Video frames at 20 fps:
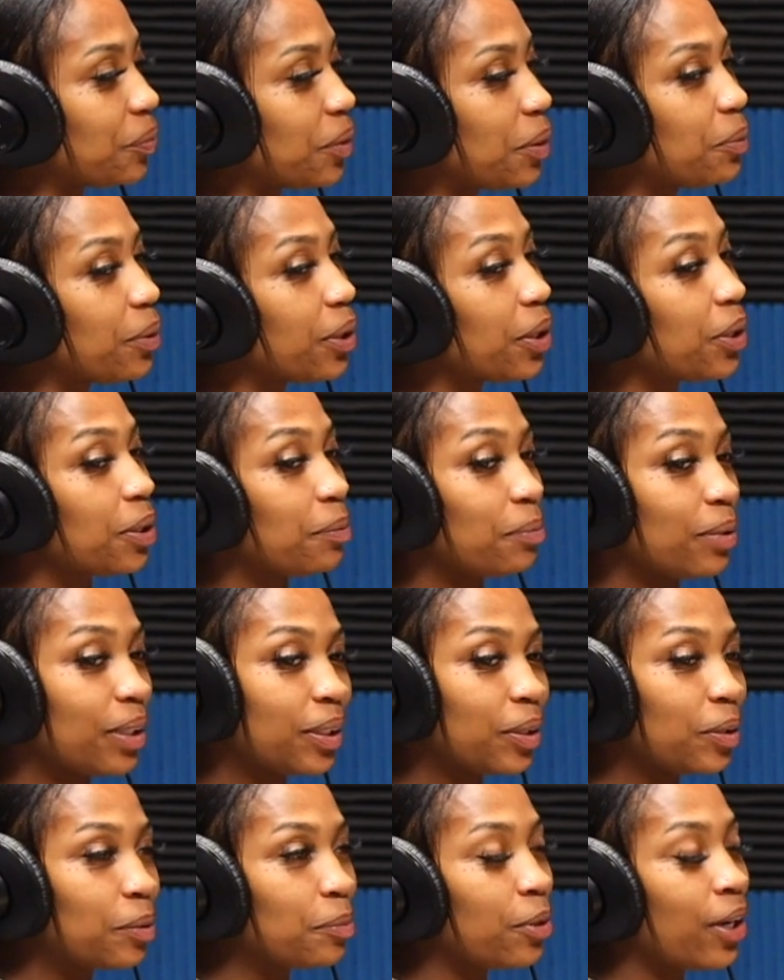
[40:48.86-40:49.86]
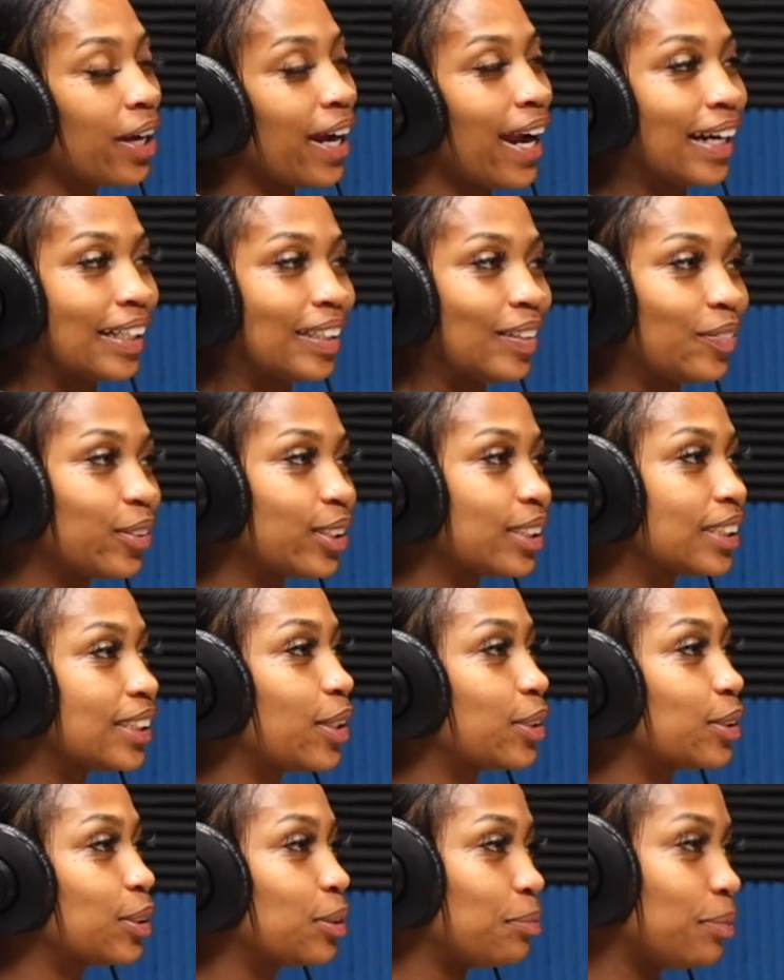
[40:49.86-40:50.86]
We're going to be a little more active on
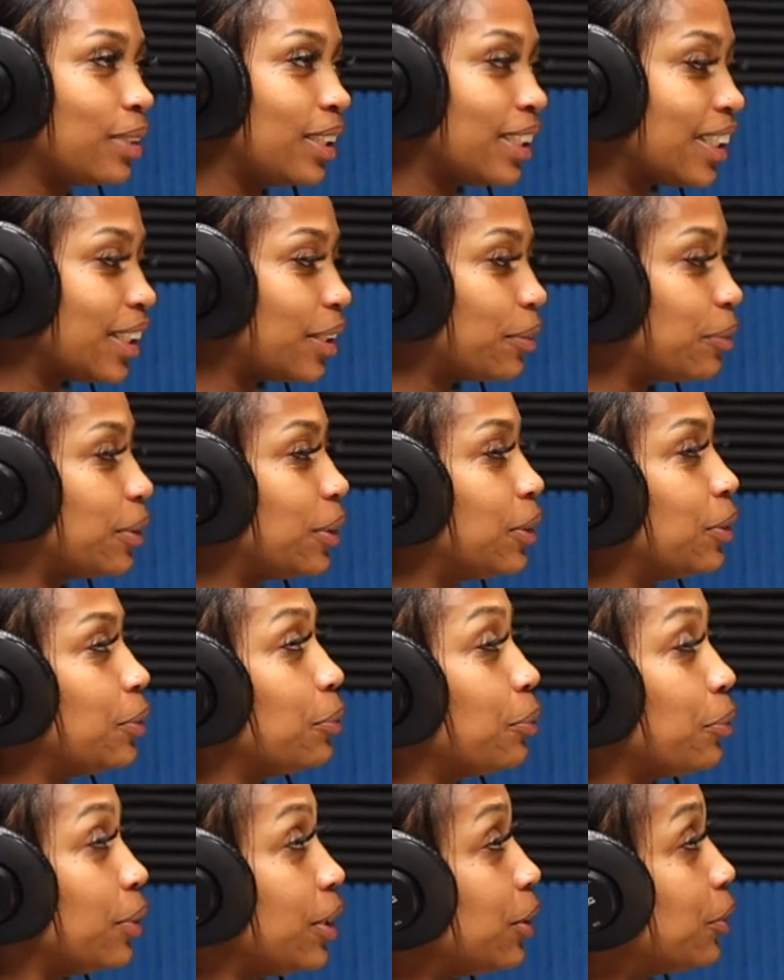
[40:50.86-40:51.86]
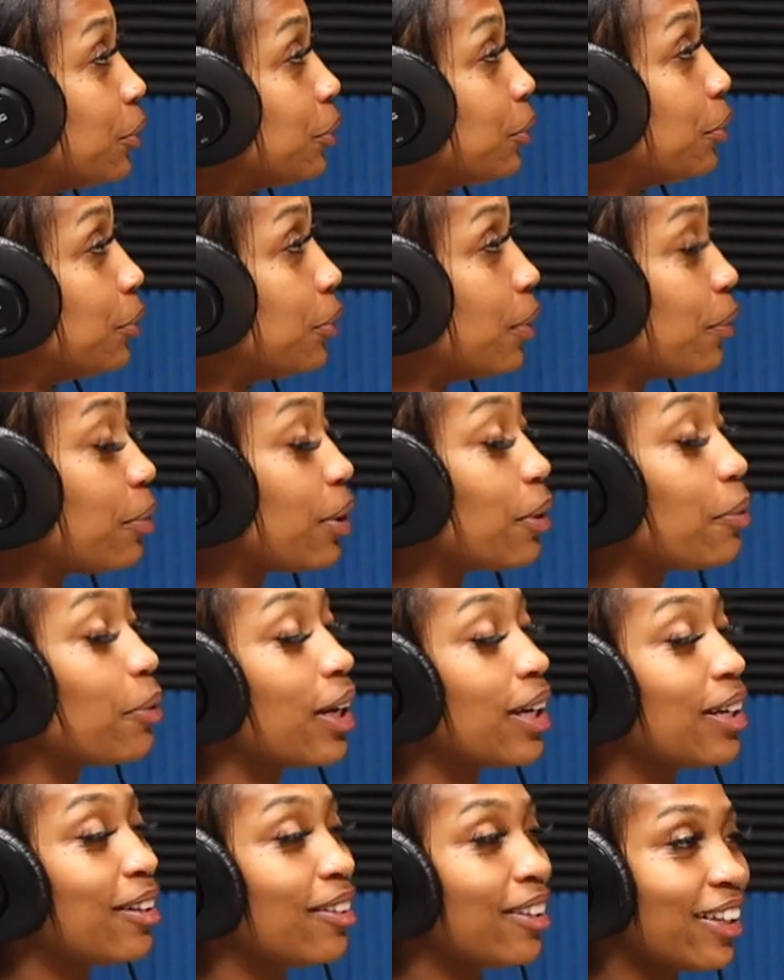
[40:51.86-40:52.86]
social media. We're
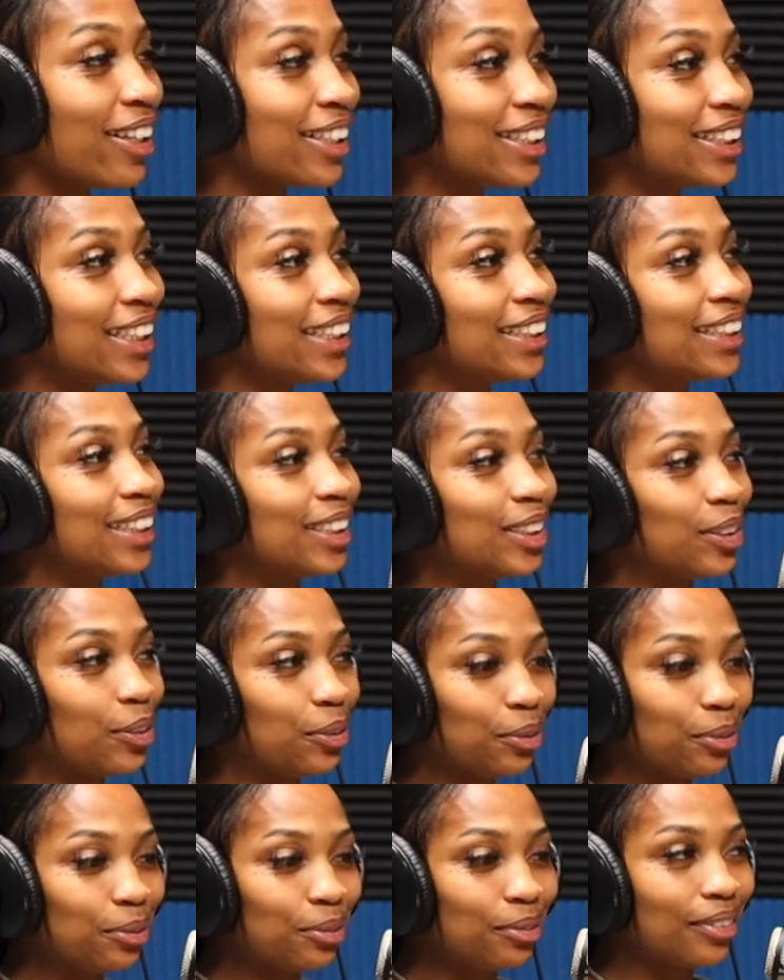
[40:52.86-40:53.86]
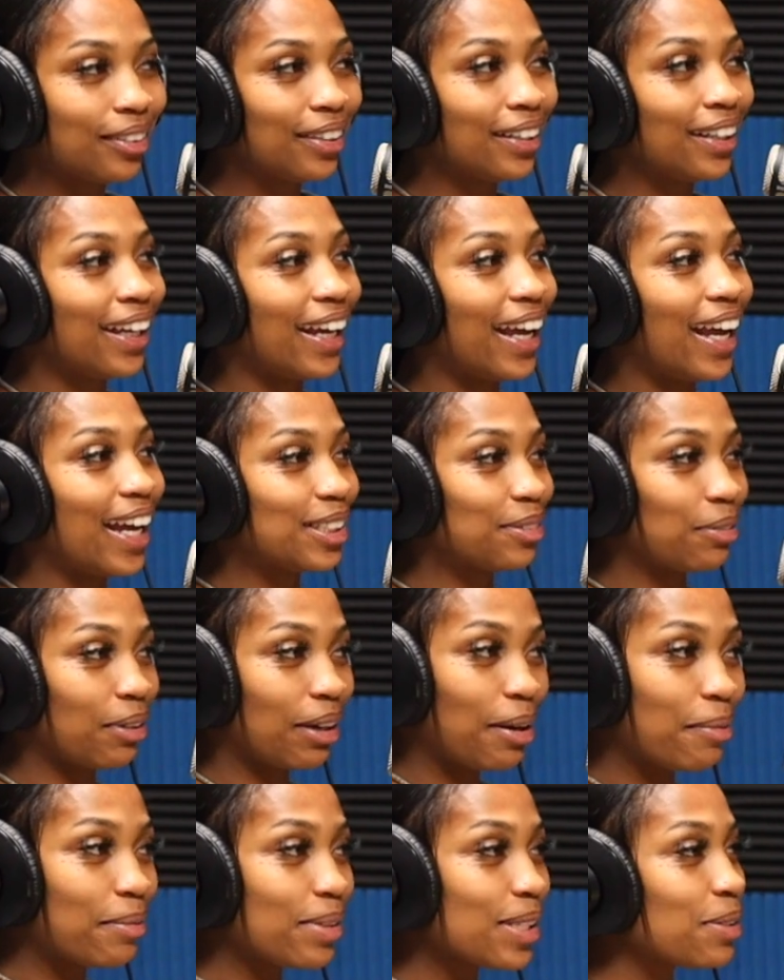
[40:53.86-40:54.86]
working on our season 2. As we're
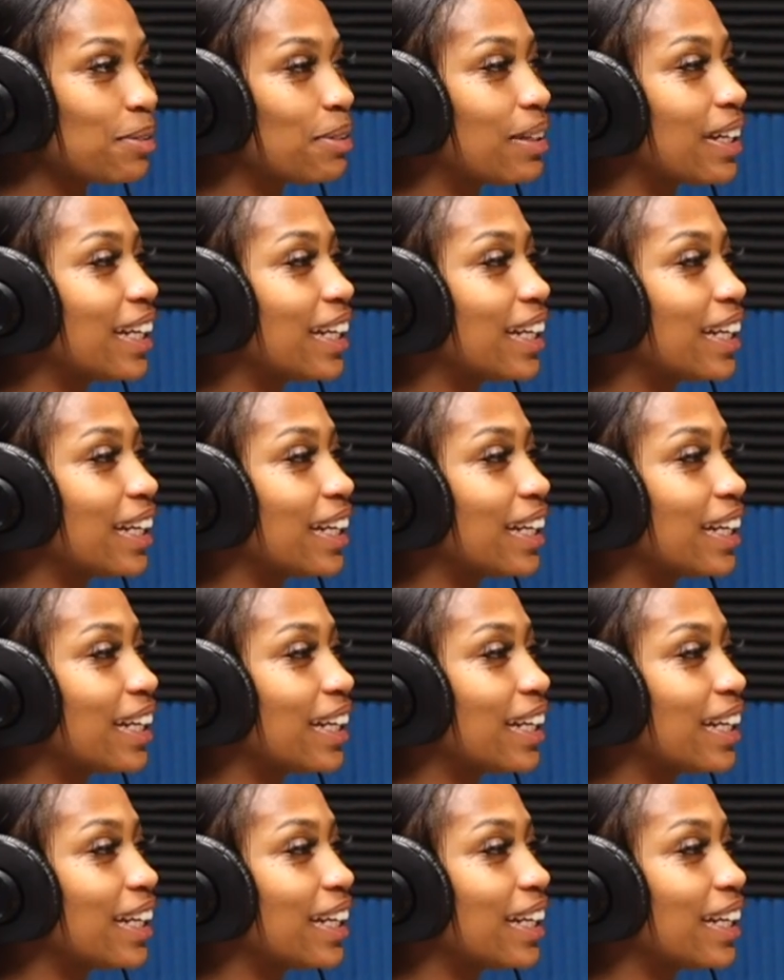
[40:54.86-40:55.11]
coming to an